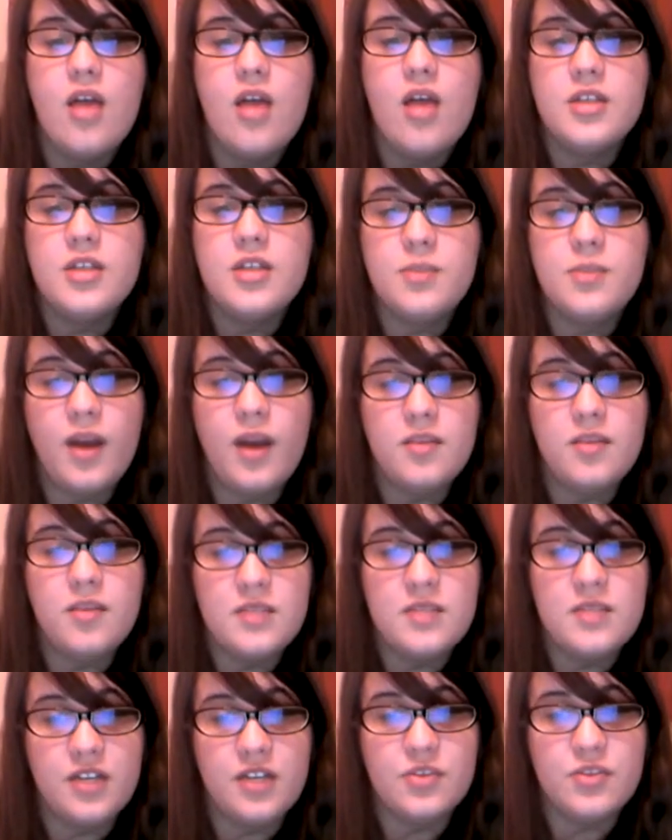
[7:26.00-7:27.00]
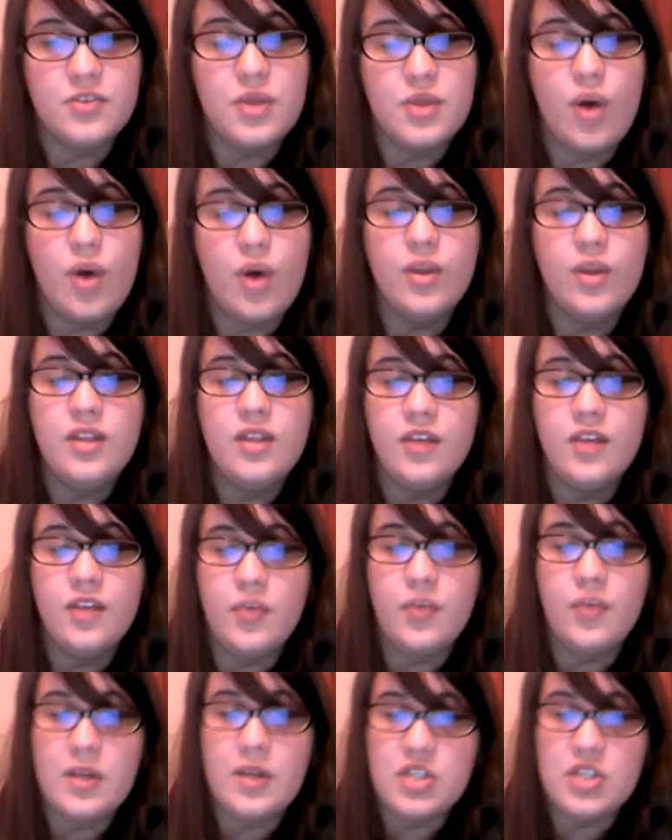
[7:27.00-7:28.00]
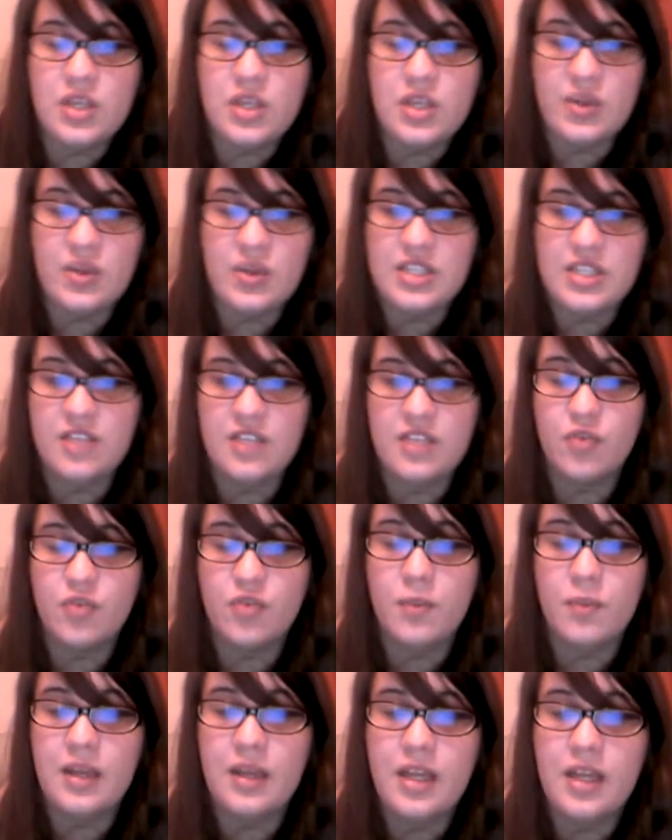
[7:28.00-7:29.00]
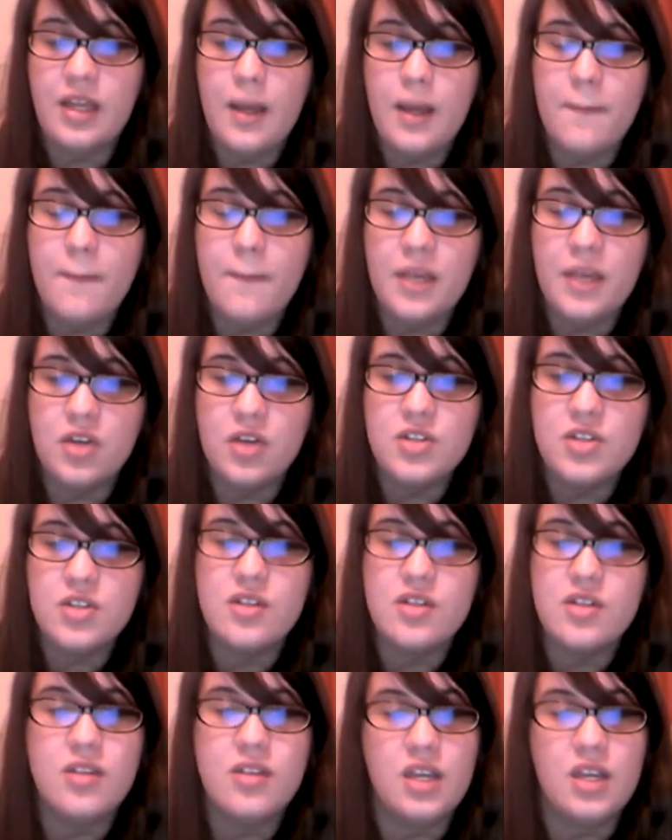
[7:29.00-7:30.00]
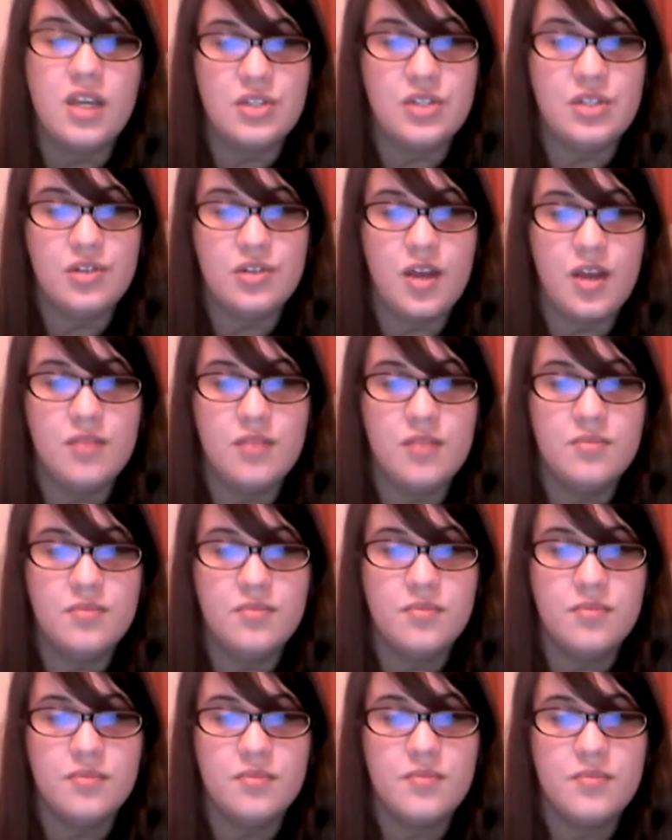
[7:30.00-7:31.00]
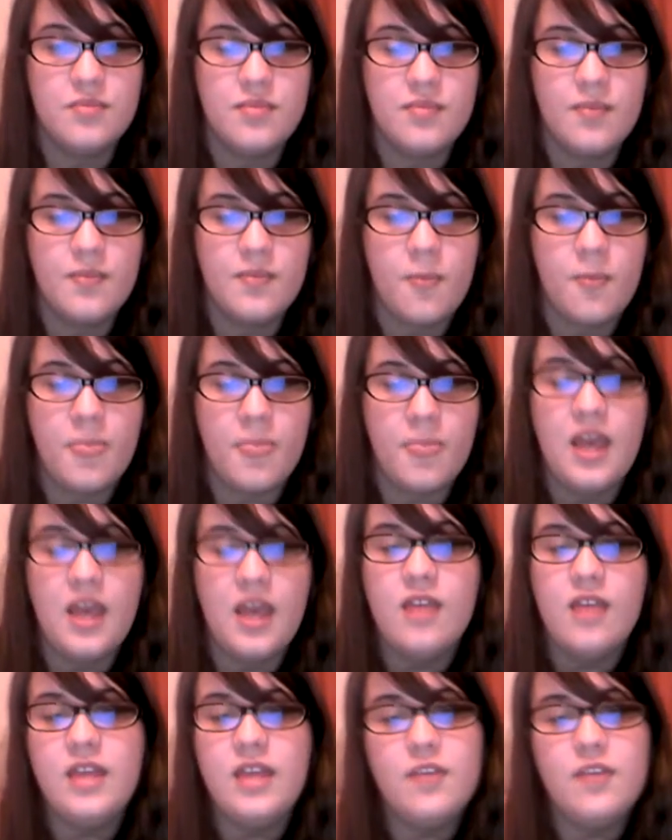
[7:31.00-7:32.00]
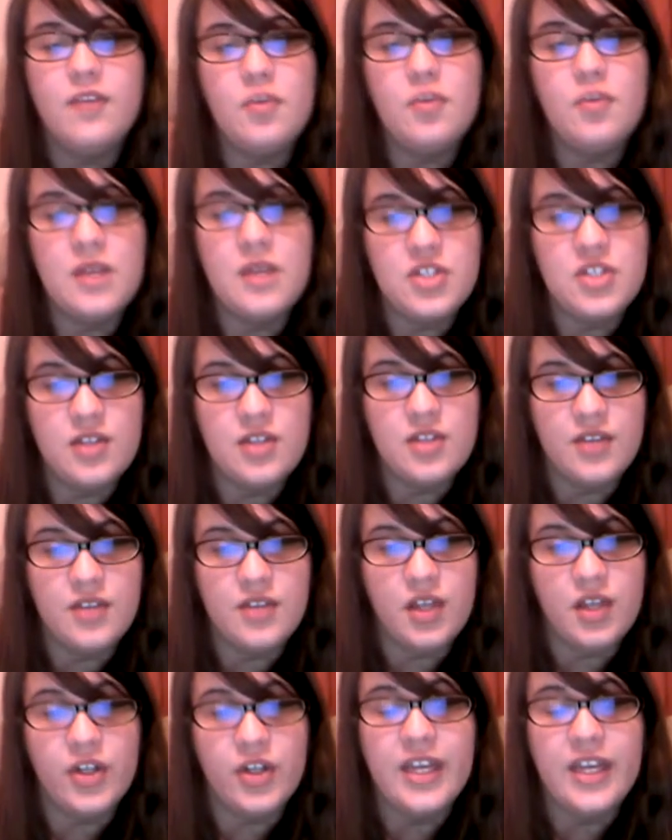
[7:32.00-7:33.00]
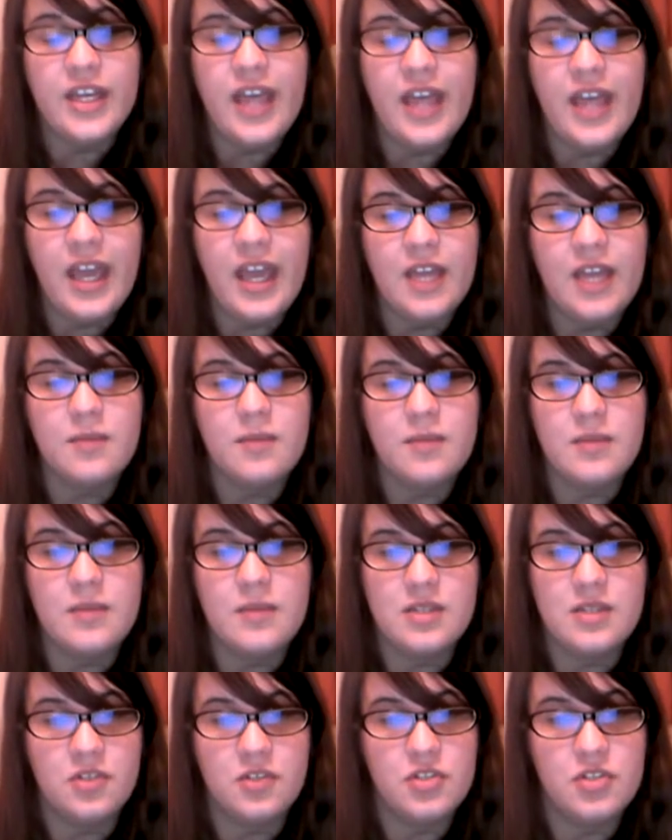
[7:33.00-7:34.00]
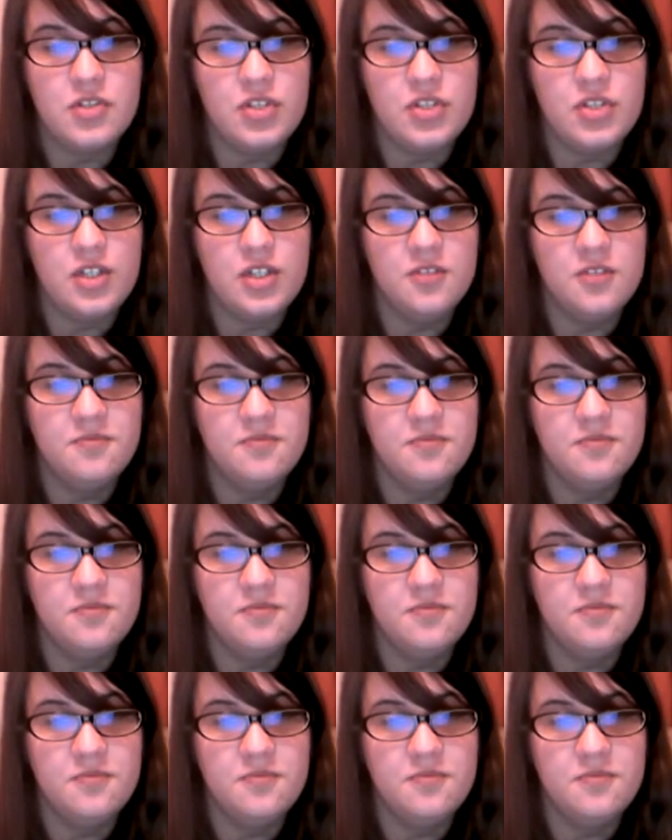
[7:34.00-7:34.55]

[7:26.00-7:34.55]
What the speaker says: this by themselves with only the information they receive from media, peers, and the internet. The information that they learn can be misunderstood.